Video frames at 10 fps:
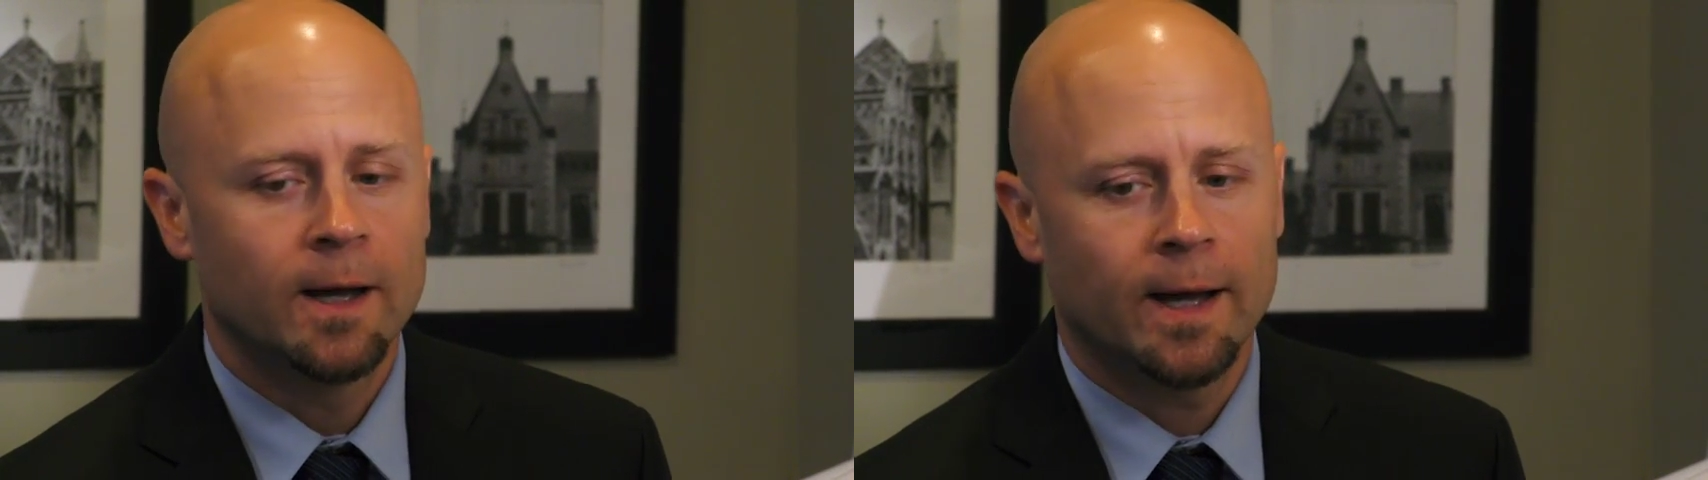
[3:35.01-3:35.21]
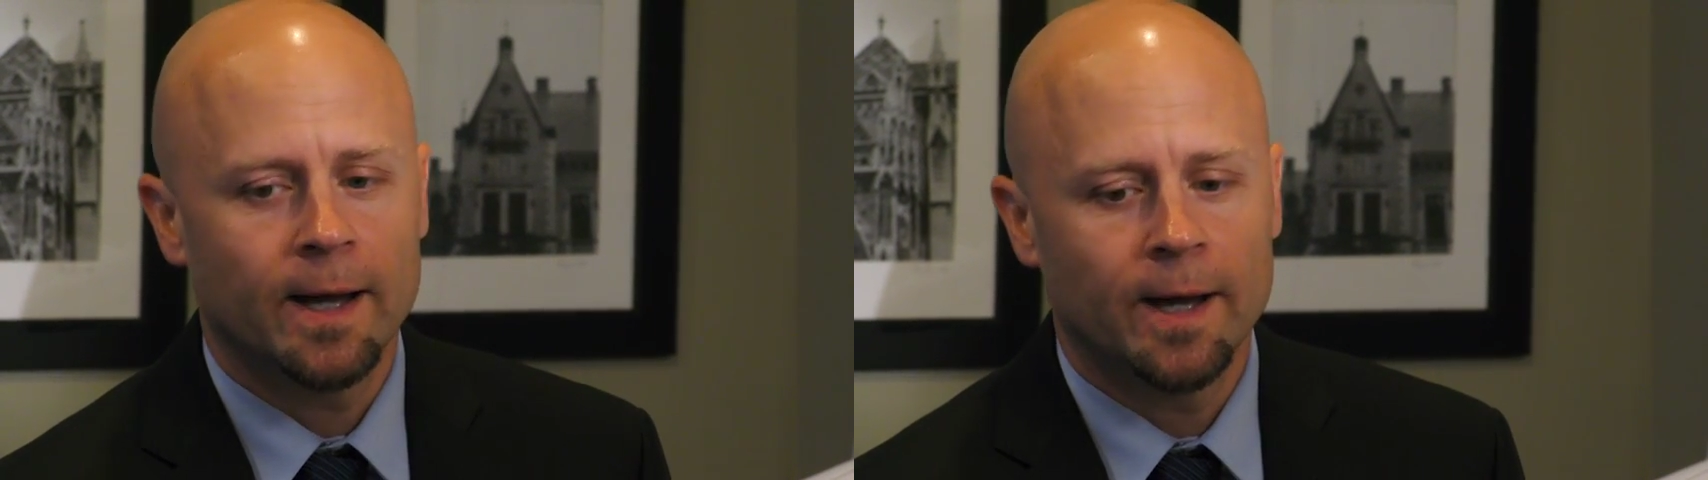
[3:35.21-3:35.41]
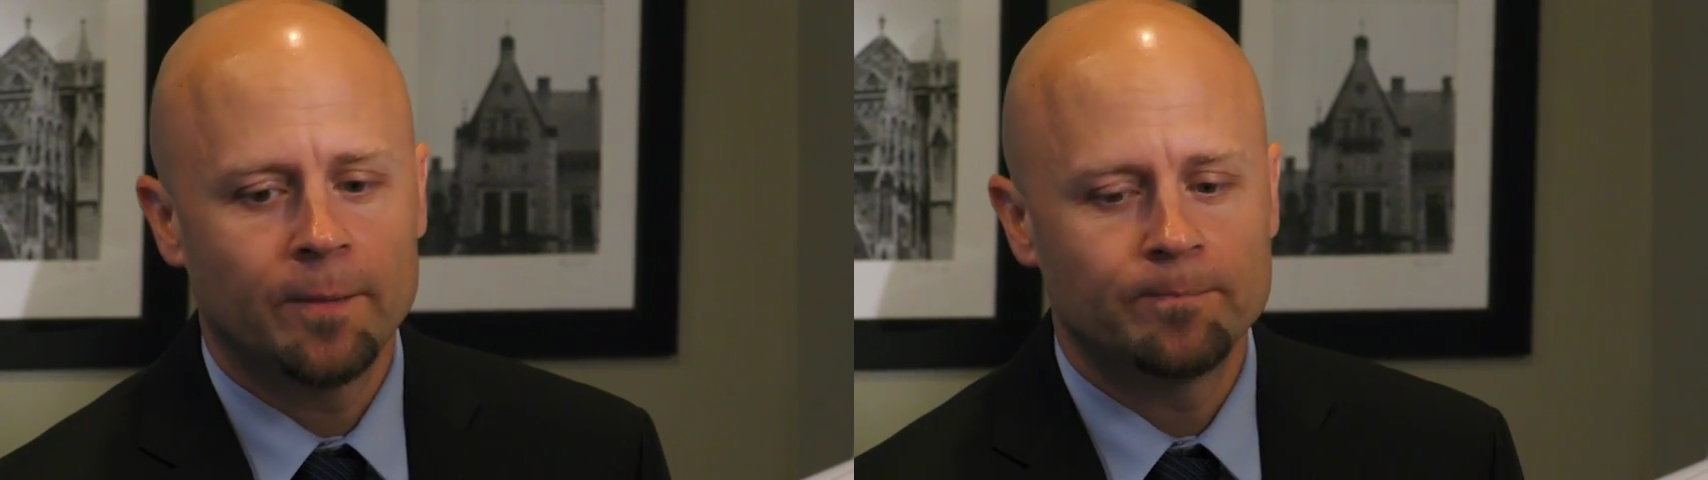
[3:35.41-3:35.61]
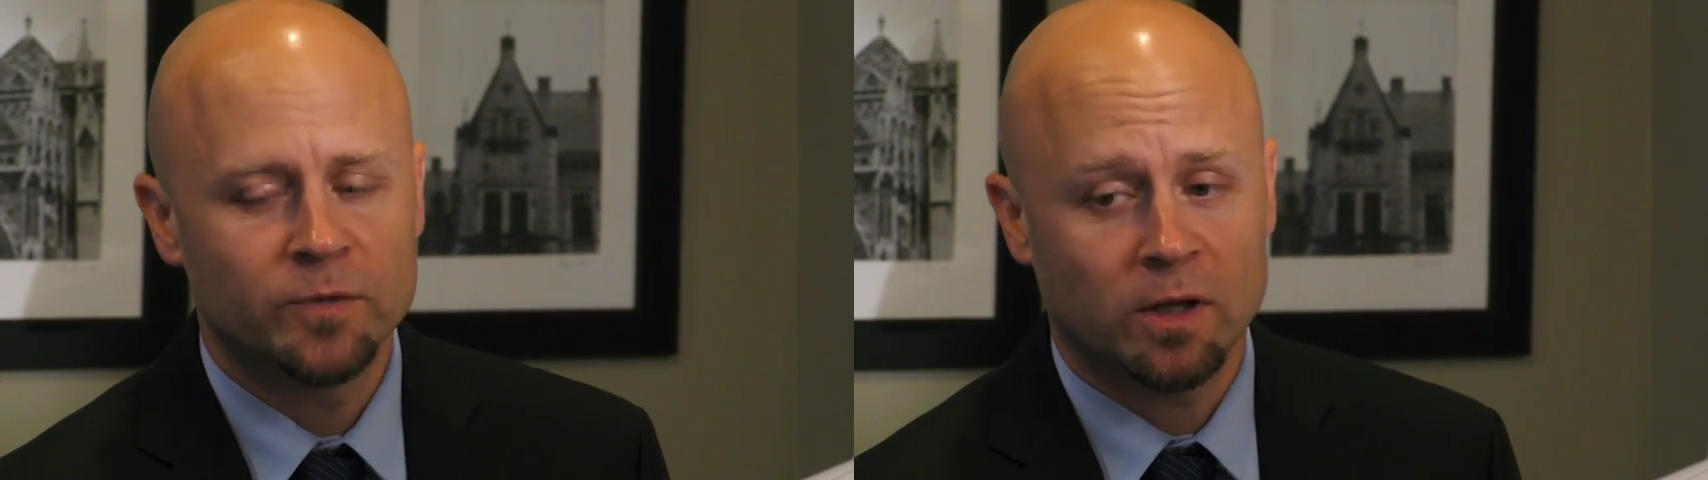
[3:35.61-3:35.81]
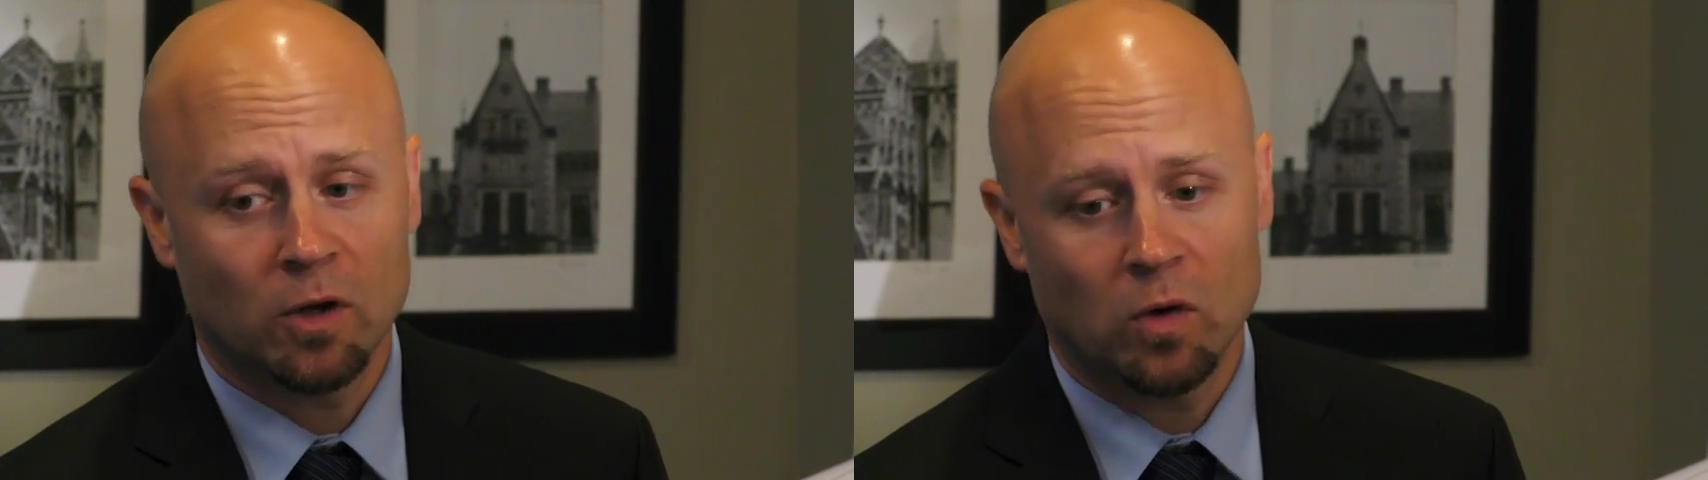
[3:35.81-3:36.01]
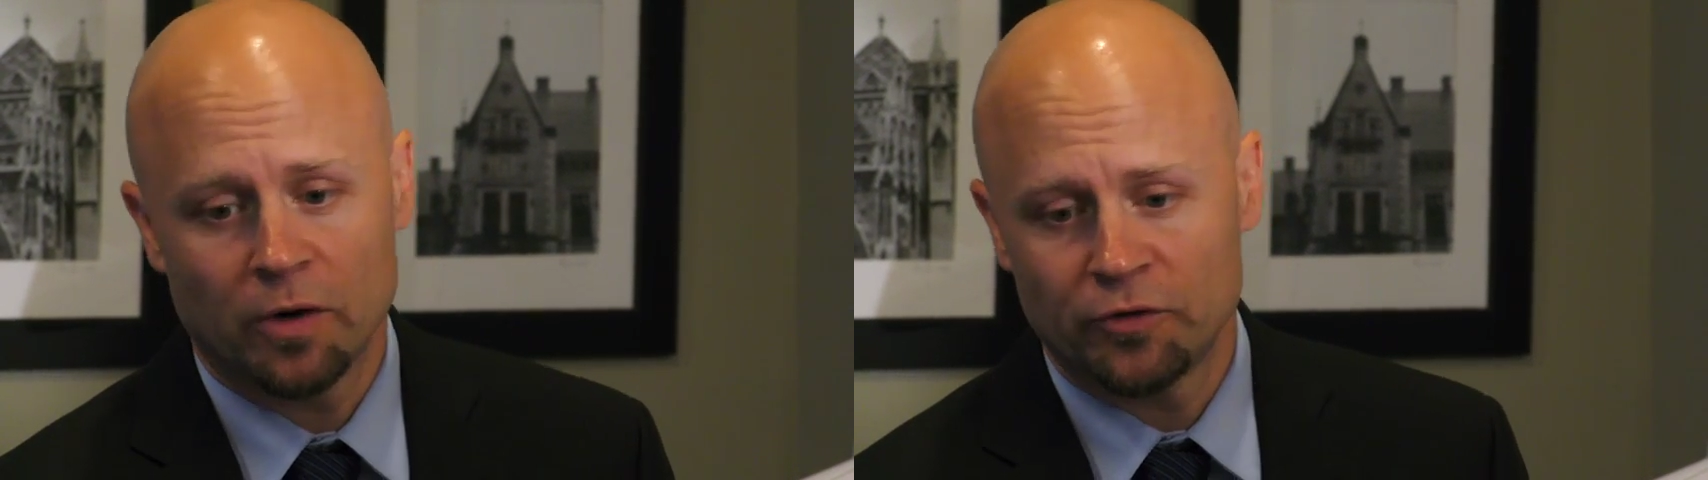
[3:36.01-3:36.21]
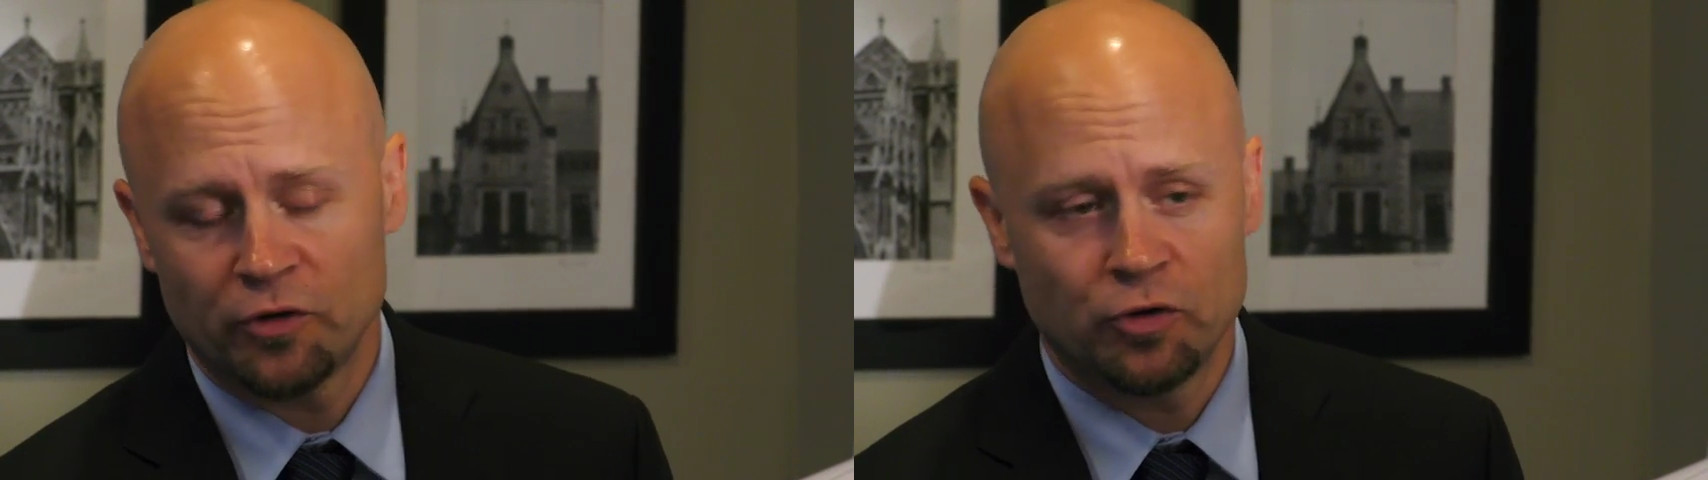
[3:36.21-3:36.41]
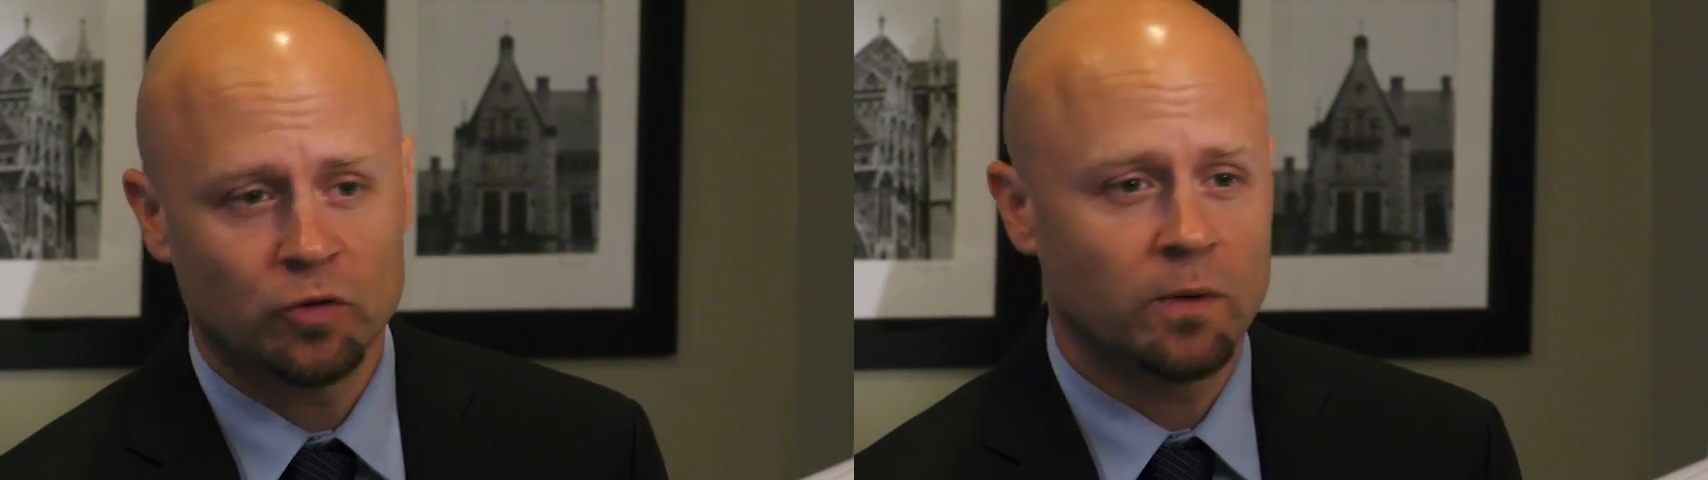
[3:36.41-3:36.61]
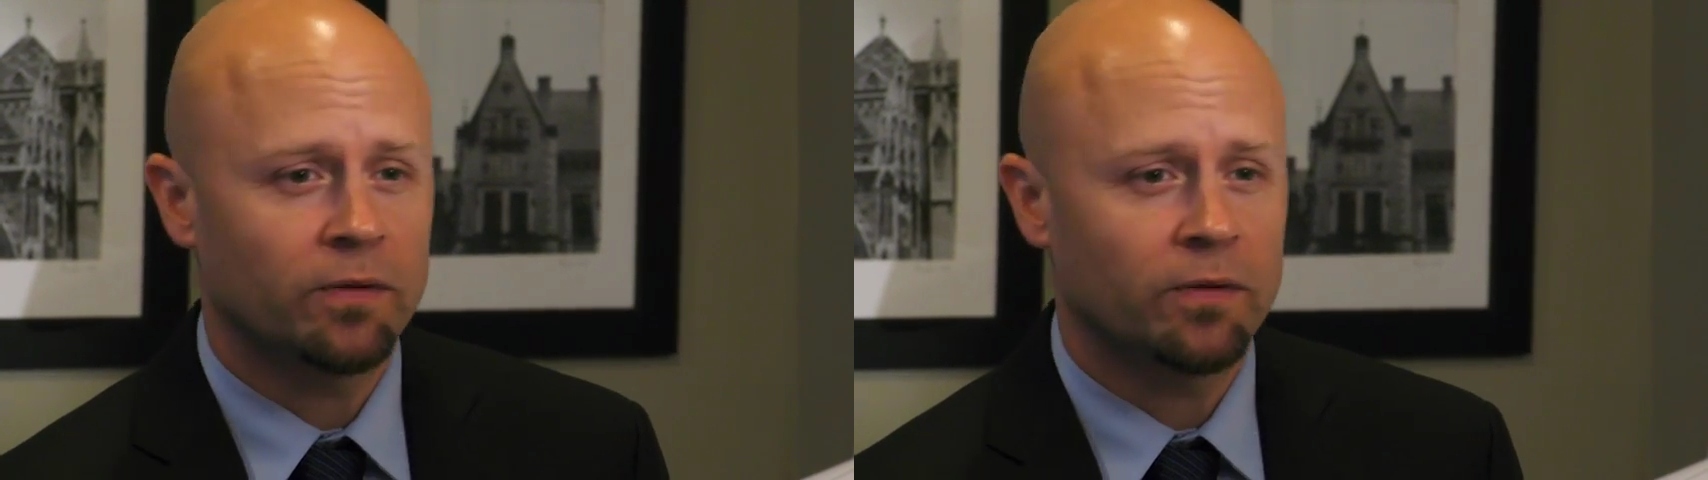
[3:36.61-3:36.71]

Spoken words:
It can cause issues